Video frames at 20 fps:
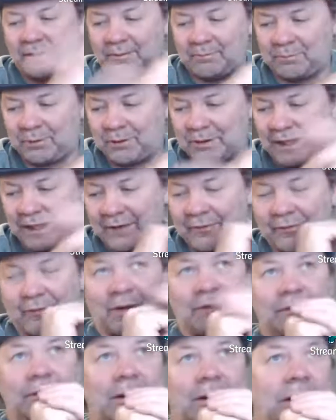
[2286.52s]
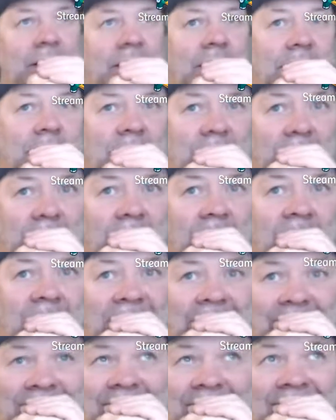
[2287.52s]
put that stuff on it
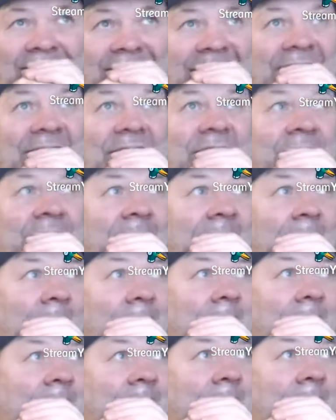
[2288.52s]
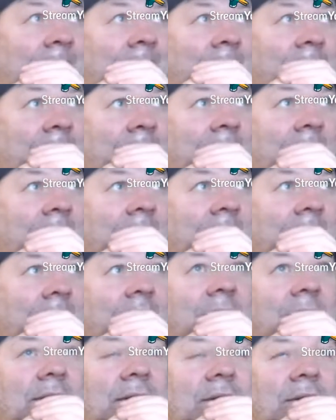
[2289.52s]
and let it sit.
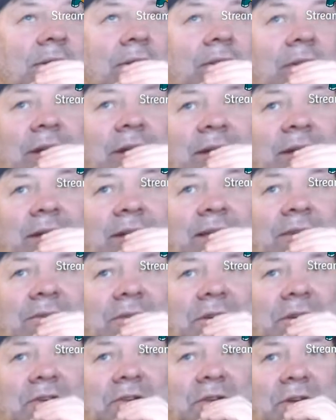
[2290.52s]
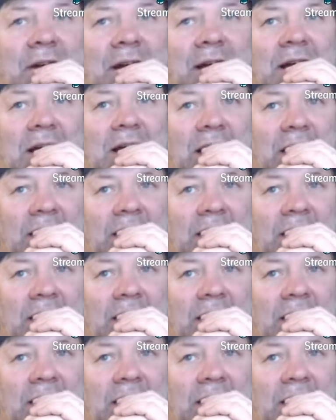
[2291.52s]
Decided I'd give it a try.